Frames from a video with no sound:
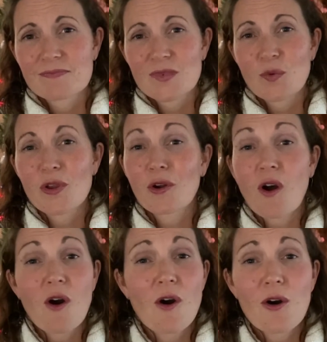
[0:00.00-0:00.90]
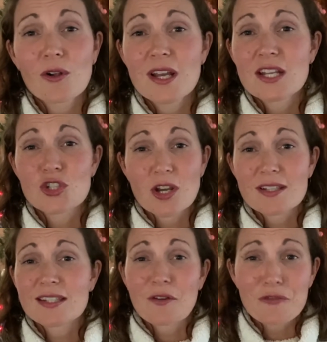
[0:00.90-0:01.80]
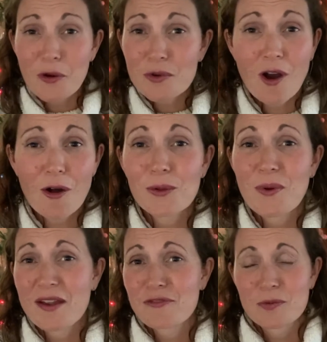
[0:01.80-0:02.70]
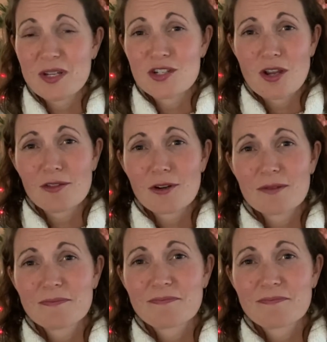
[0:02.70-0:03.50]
We are all just a phone call away from each other.